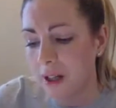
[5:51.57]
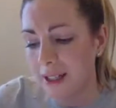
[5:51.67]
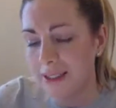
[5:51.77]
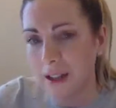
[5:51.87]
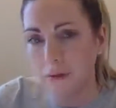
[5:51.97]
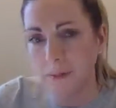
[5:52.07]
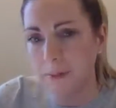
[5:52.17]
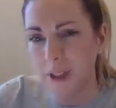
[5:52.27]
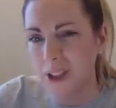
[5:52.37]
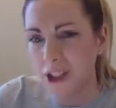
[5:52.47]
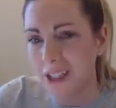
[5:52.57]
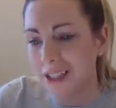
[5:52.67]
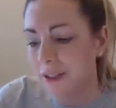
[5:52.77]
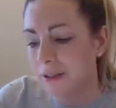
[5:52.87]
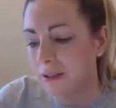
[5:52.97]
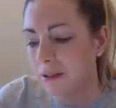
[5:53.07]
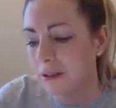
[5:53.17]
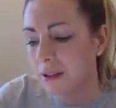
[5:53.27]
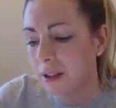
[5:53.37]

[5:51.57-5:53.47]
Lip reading: herself, but she didn't.